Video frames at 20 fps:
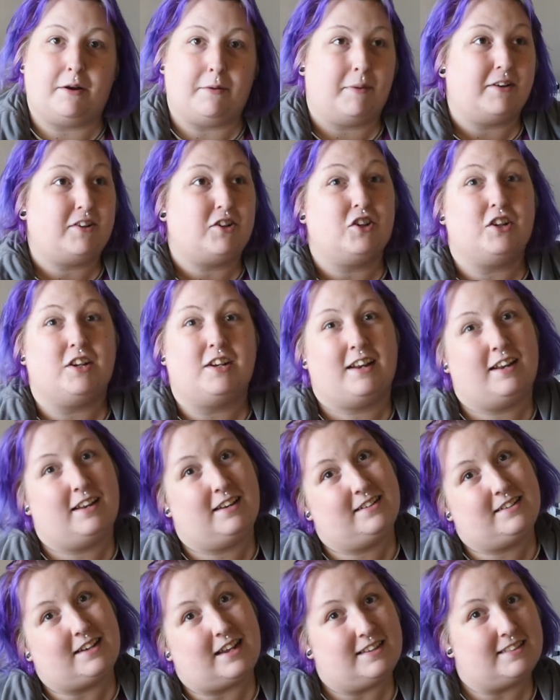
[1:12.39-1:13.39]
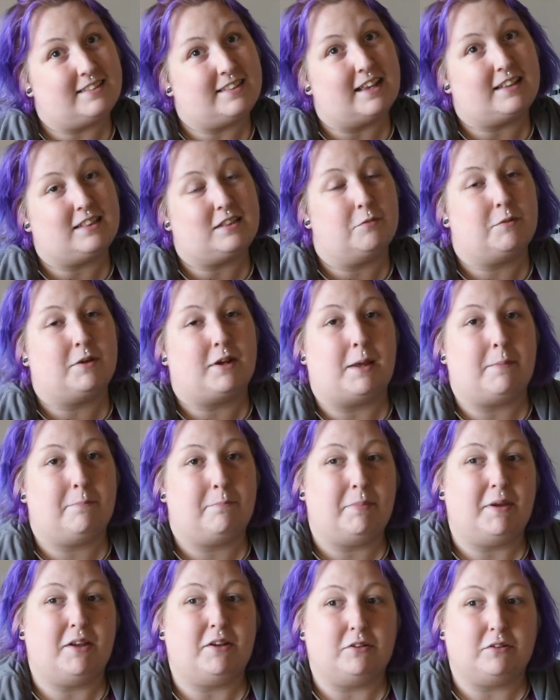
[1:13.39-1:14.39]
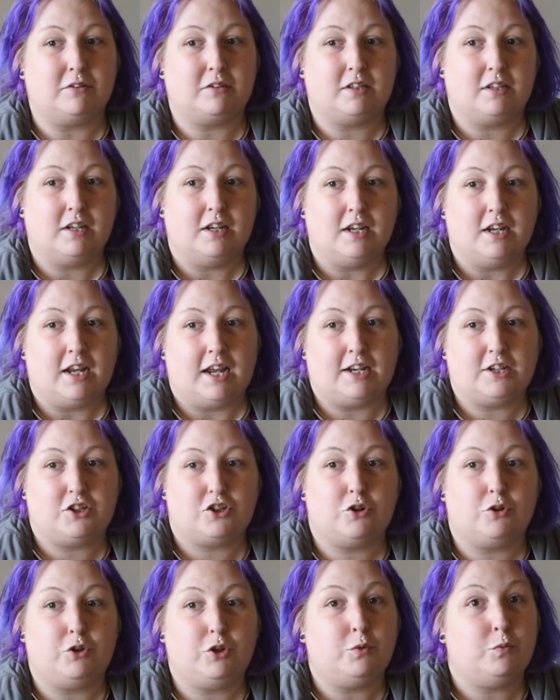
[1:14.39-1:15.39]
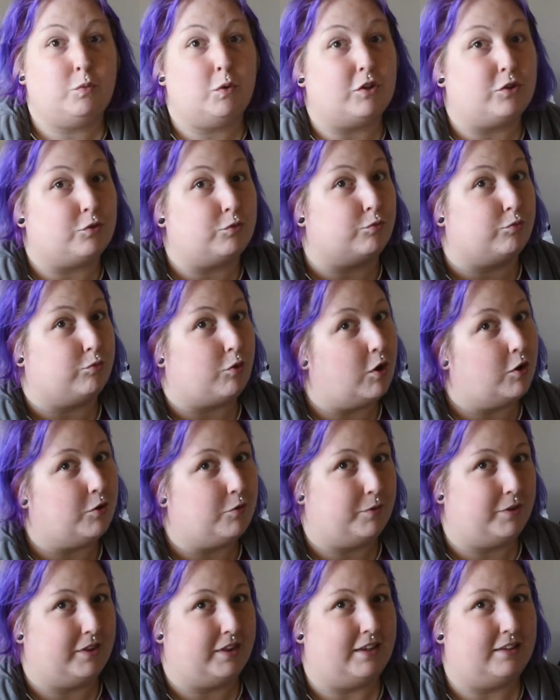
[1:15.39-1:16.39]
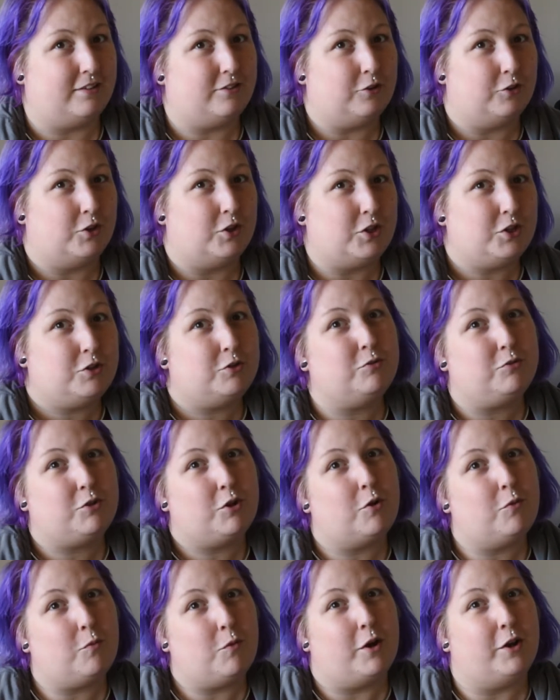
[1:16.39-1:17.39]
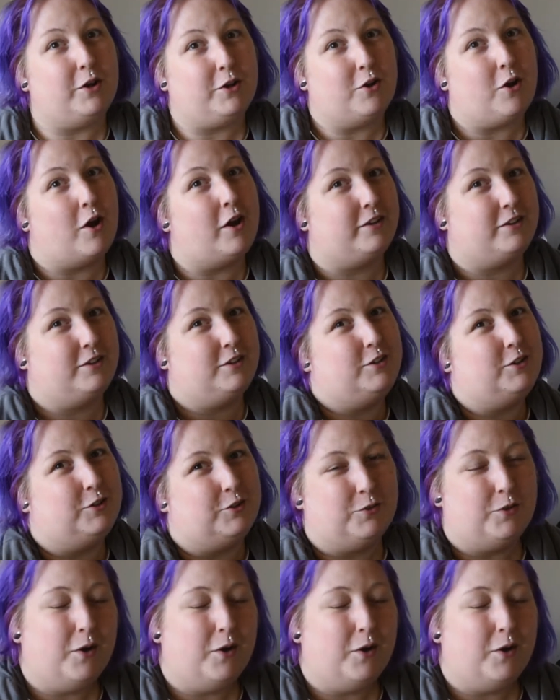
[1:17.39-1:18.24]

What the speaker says: I'm actually going to dissect the one I built and show you what's wrong with it, so that you know what not to do.